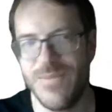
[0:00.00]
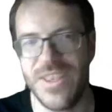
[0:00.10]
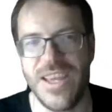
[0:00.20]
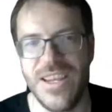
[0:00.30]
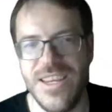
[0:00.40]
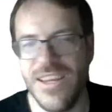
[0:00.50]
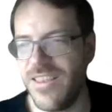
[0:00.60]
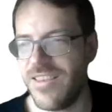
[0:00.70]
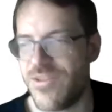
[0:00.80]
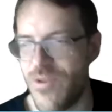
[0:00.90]
But the idea
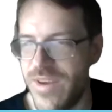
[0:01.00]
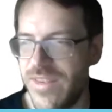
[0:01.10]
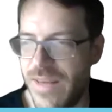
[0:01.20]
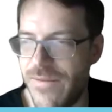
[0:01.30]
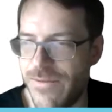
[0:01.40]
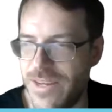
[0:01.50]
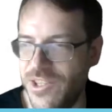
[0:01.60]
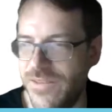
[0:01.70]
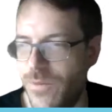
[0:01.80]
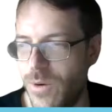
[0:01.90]
that stories have
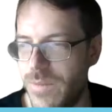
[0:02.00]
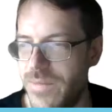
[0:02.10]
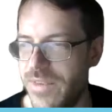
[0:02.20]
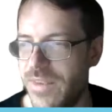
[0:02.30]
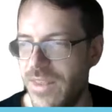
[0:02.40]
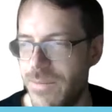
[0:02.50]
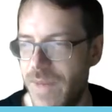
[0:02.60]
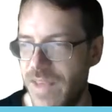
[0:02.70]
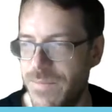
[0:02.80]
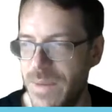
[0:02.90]
rigid forms that
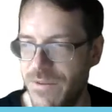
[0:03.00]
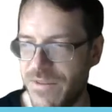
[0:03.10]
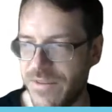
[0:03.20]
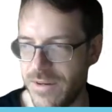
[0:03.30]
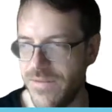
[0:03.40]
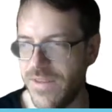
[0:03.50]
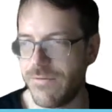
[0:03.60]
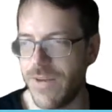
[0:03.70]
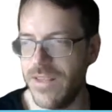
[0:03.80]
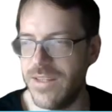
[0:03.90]
must be preserved
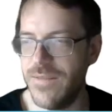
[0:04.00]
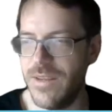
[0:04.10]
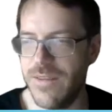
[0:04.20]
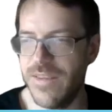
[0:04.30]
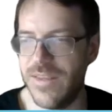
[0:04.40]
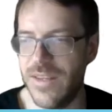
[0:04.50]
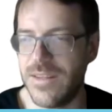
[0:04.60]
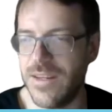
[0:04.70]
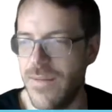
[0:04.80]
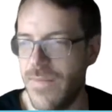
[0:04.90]
is relatively
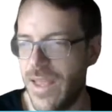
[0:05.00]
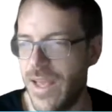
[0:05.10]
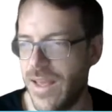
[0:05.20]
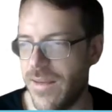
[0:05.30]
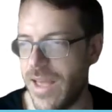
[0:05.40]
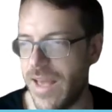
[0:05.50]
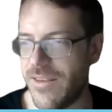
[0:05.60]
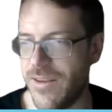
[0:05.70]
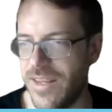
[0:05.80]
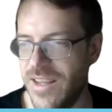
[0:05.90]
recent,
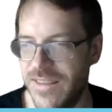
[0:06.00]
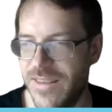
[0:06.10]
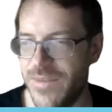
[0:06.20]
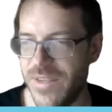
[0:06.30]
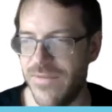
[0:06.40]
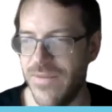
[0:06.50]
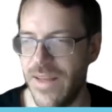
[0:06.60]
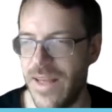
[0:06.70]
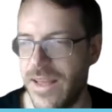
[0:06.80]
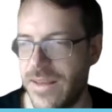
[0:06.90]
as are the concepts
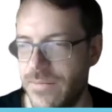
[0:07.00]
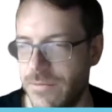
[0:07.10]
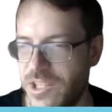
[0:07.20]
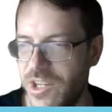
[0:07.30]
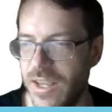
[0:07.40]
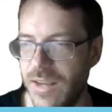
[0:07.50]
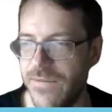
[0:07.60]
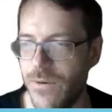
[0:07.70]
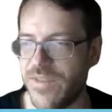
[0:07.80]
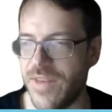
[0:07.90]
of rigidly
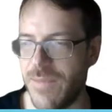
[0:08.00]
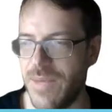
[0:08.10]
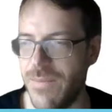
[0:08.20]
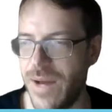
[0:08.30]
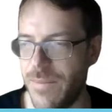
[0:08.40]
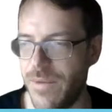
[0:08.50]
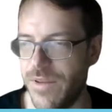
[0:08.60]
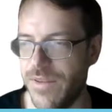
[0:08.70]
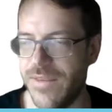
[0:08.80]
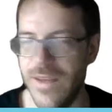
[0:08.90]
enforced IP
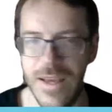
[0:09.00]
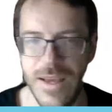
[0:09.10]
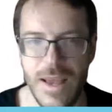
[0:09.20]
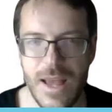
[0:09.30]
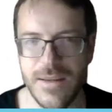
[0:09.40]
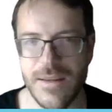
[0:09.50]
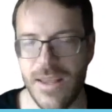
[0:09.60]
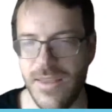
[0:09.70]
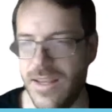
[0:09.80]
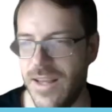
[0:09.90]
Bibles
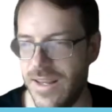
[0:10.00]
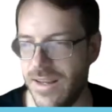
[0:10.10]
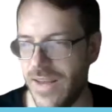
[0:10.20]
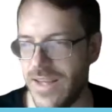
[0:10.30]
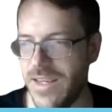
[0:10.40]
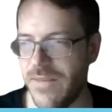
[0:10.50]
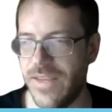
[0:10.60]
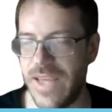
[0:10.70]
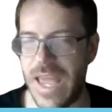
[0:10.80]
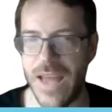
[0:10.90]
and the kind of idea
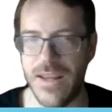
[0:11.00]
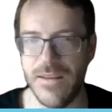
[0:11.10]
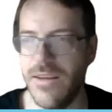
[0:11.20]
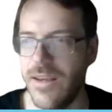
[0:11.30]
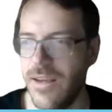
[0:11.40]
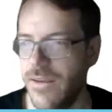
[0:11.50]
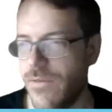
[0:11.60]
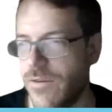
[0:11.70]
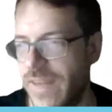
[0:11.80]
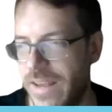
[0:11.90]
of canon
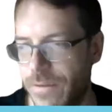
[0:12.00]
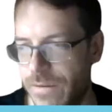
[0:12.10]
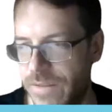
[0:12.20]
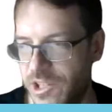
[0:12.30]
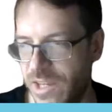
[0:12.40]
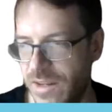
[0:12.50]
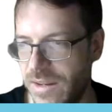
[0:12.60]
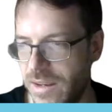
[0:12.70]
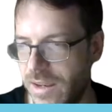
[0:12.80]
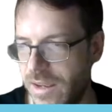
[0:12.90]
for
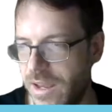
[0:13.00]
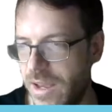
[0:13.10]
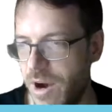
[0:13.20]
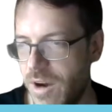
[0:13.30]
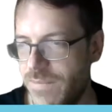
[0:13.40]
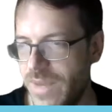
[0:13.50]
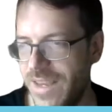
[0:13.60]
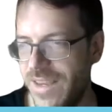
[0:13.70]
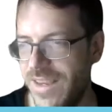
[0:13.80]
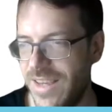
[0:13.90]
fiction. Part of
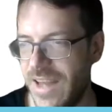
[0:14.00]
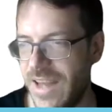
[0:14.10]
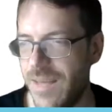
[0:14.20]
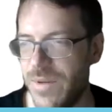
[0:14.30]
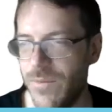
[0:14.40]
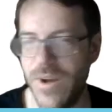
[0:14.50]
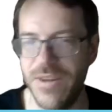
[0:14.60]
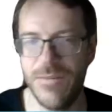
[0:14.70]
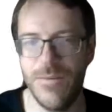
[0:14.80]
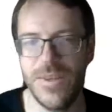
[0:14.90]
me can't help but
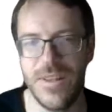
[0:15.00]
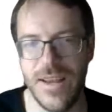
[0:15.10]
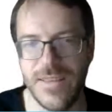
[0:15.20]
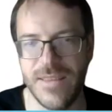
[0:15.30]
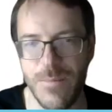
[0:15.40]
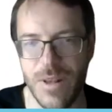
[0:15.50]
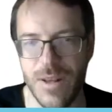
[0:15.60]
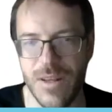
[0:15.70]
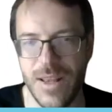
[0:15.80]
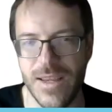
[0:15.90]
wonder what the landscape would
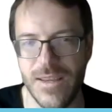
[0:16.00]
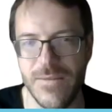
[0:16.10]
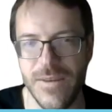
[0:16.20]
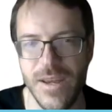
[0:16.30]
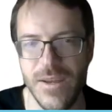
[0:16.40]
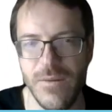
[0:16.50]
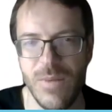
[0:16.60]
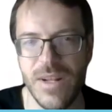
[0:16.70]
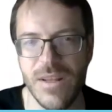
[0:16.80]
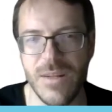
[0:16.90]
look like if
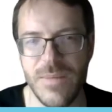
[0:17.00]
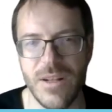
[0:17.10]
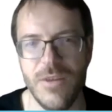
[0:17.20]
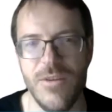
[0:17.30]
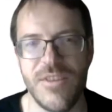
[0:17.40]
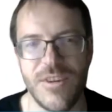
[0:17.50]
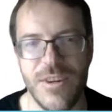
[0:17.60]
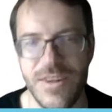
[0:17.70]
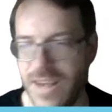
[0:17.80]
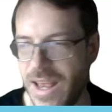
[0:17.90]
we'd little bit
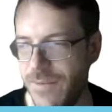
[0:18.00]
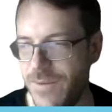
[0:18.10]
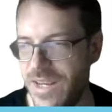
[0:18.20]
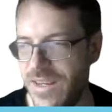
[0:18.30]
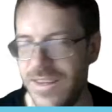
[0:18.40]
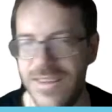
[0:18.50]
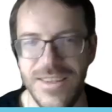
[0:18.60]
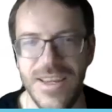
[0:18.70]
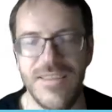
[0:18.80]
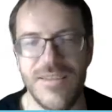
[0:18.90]
looser and we didn't
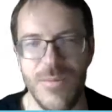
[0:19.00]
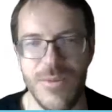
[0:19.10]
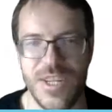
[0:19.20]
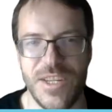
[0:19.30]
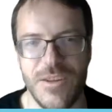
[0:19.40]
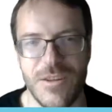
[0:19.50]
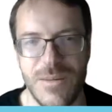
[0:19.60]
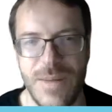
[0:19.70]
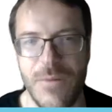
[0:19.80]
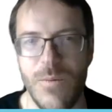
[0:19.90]
get so
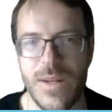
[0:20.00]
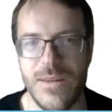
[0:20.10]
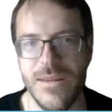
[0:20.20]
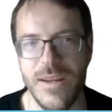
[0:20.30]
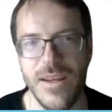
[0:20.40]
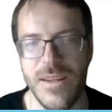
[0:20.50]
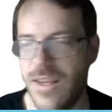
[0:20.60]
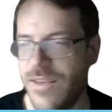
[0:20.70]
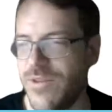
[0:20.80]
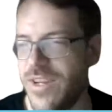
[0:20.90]
particular about what
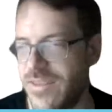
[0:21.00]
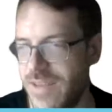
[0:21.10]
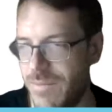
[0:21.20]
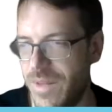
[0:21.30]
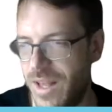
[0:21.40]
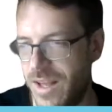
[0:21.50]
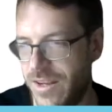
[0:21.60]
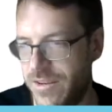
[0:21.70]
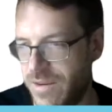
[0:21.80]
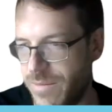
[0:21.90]
does or does not
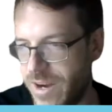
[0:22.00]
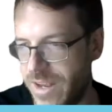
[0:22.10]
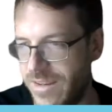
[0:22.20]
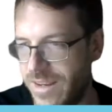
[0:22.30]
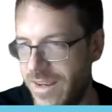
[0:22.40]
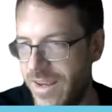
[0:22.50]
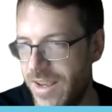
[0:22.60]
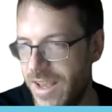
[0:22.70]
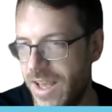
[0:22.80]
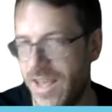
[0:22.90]
belong under a brand.
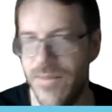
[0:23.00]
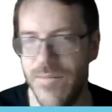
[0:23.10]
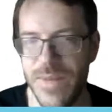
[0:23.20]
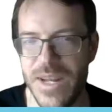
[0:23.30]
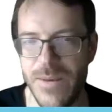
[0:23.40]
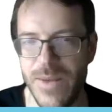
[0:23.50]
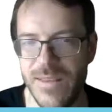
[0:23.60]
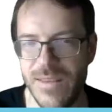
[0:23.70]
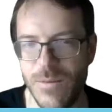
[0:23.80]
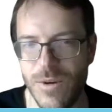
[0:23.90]
But anyway,
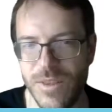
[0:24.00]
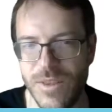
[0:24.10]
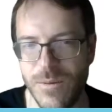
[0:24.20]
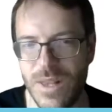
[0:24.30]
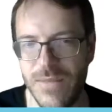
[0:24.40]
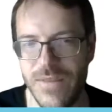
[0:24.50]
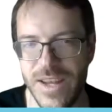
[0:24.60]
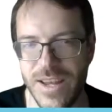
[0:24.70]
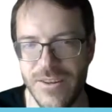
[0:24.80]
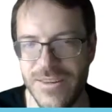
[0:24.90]
that's the world that we live
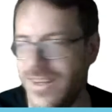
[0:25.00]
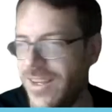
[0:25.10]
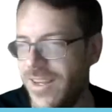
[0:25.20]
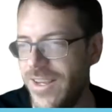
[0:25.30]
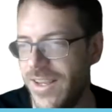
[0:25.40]
in now.